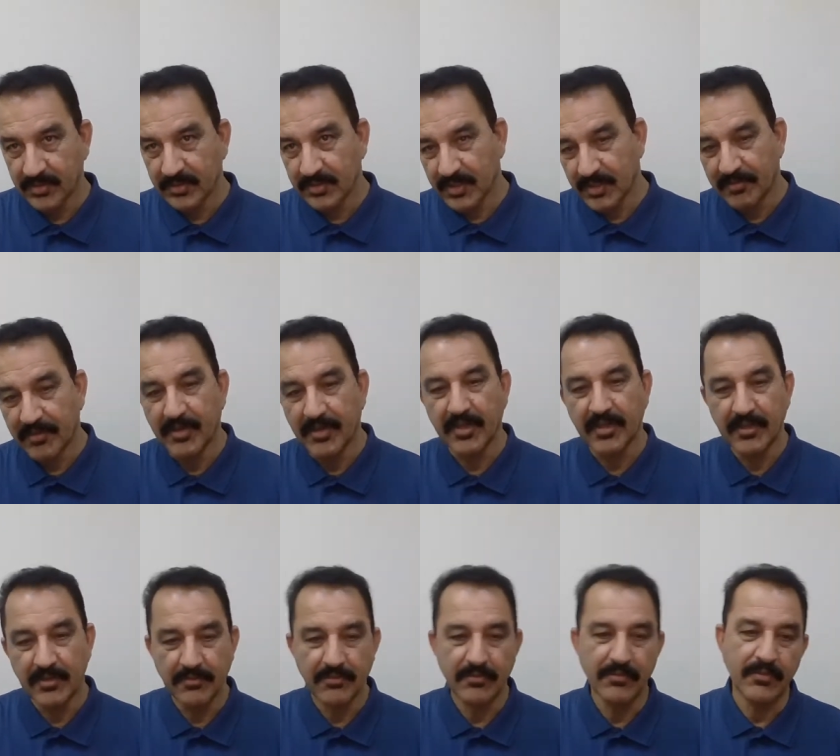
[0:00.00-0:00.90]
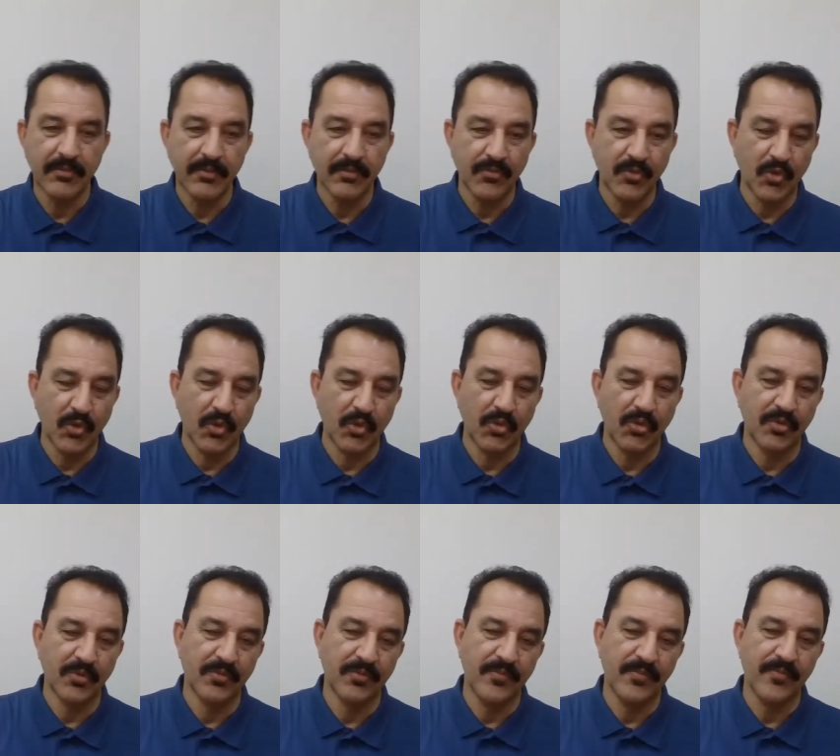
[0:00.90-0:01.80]
gravity
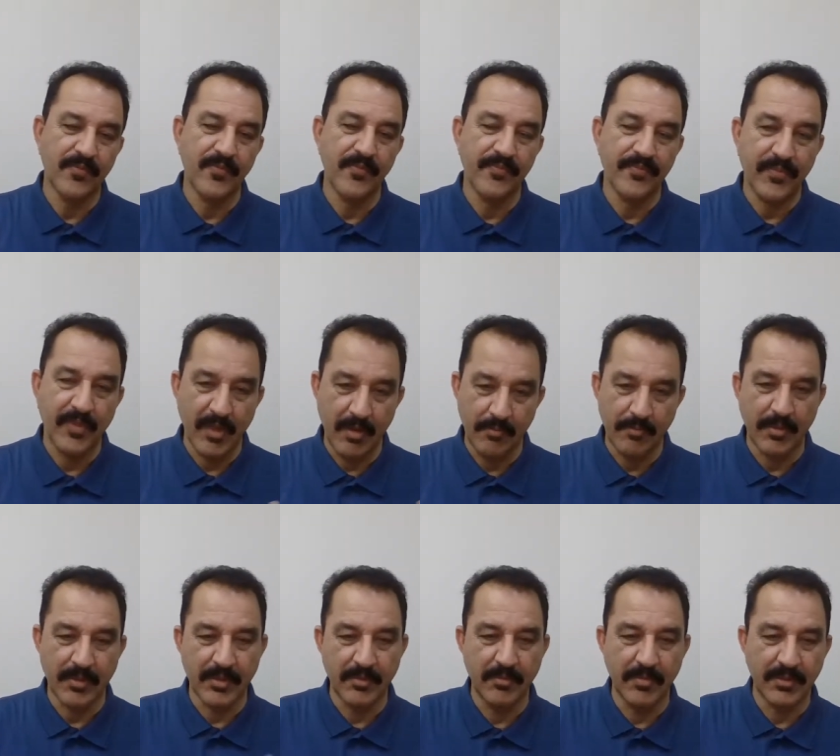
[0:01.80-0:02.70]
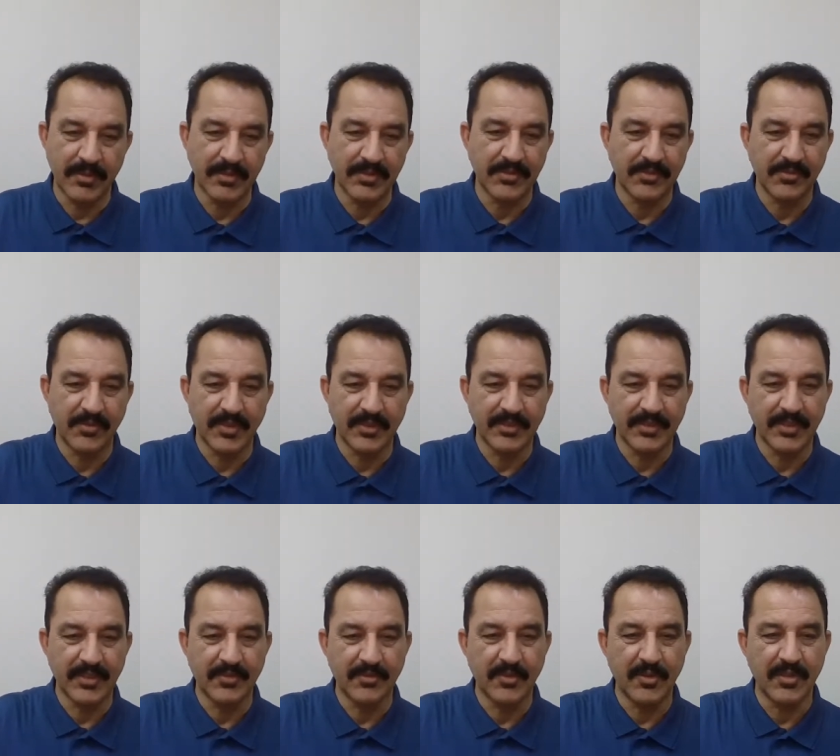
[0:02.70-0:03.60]
flow parameters for
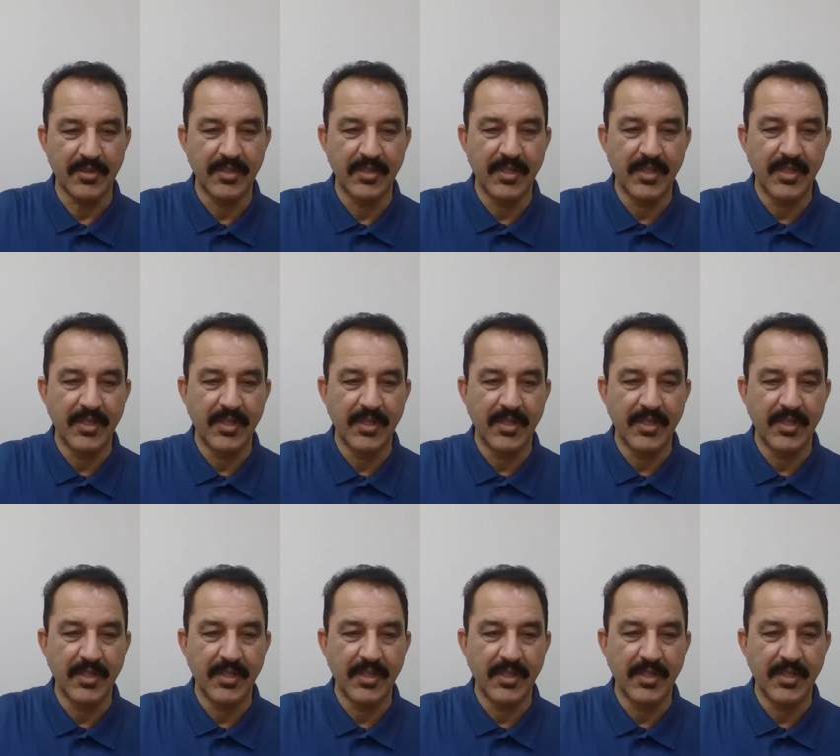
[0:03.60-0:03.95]
that one.